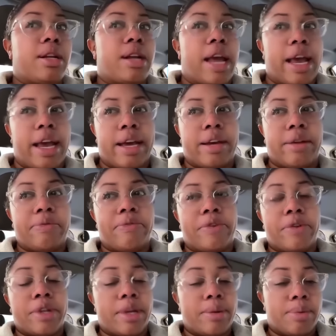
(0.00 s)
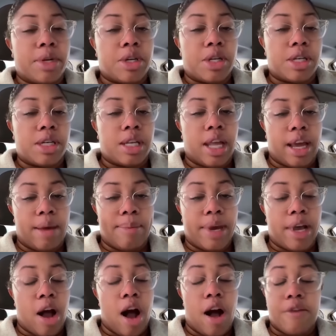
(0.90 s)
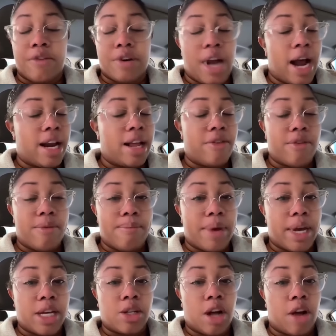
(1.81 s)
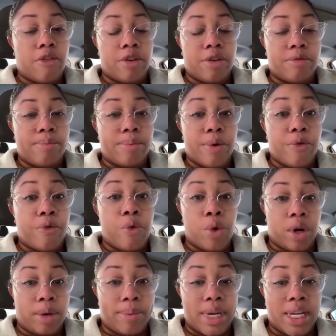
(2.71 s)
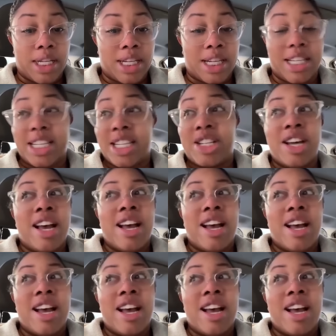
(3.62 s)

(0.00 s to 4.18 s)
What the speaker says: And for them to just lay me off, not even based off of performance, because